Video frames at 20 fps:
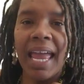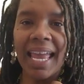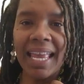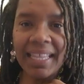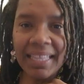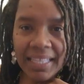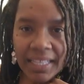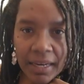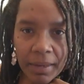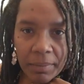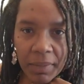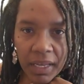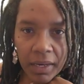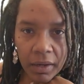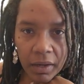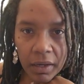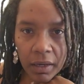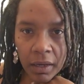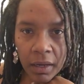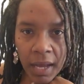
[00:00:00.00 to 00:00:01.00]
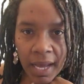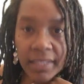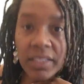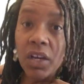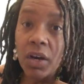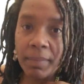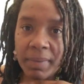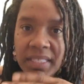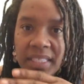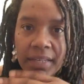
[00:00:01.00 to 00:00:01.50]
And then I'm like, I
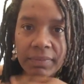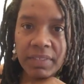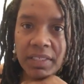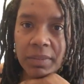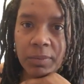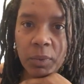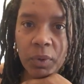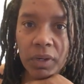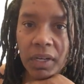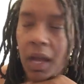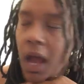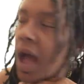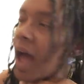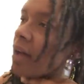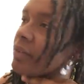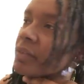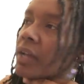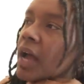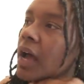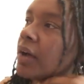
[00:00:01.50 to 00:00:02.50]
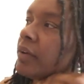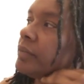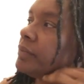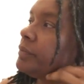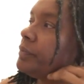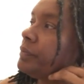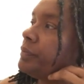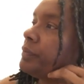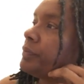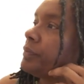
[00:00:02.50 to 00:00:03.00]
told myself this morning, oh no,
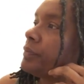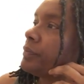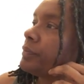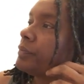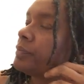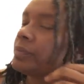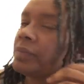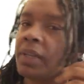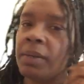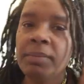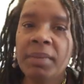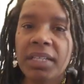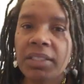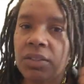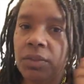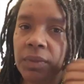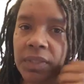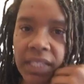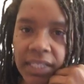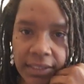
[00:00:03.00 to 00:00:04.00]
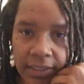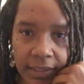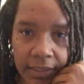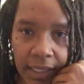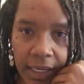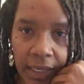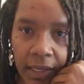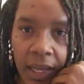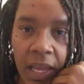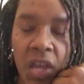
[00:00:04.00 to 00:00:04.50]
I'm not doing that
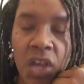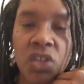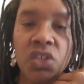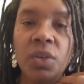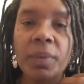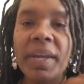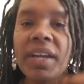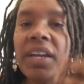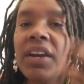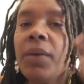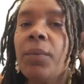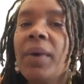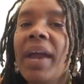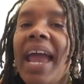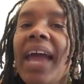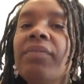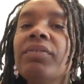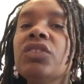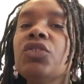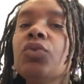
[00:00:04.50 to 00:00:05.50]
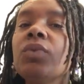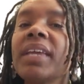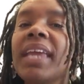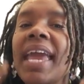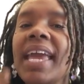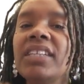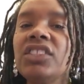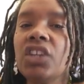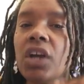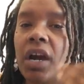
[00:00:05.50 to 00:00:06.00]
today. So we're having to
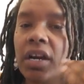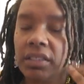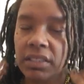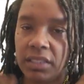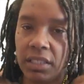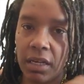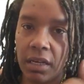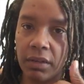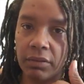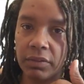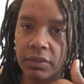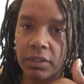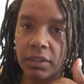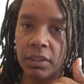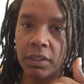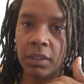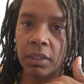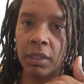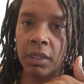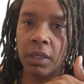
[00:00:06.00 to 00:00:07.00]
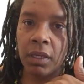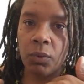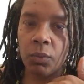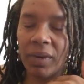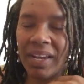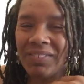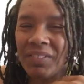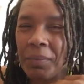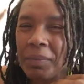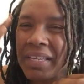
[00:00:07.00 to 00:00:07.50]
catch ourselves.
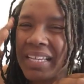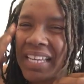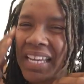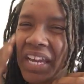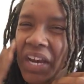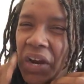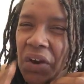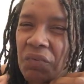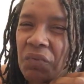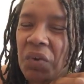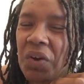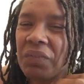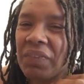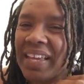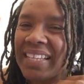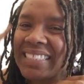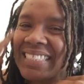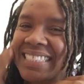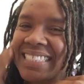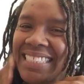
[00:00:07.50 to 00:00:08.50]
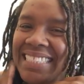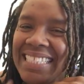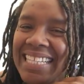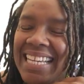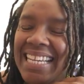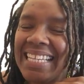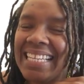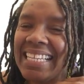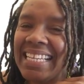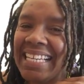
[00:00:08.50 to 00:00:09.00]
We have to be careful of that
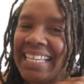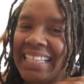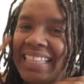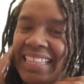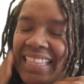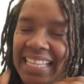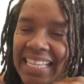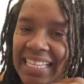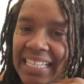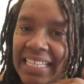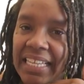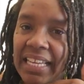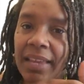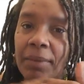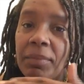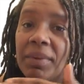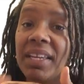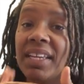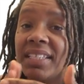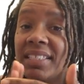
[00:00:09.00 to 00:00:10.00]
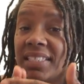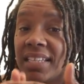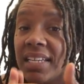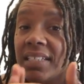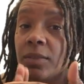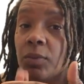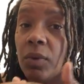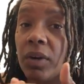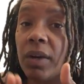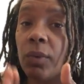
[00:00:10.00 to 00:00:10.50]
stinking thinking, because
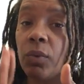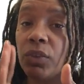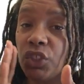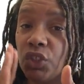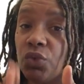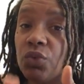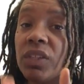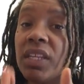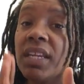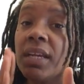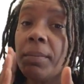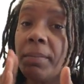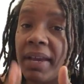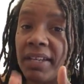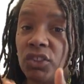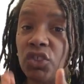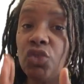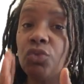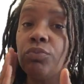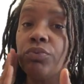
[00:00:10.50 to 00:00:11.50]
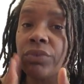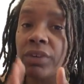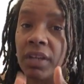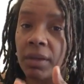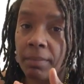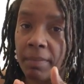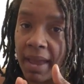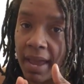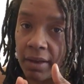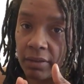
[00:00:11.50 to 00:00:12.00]
guess what? What you think about, you bring
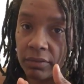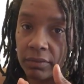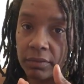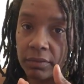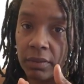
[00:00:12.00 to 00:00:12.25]
about.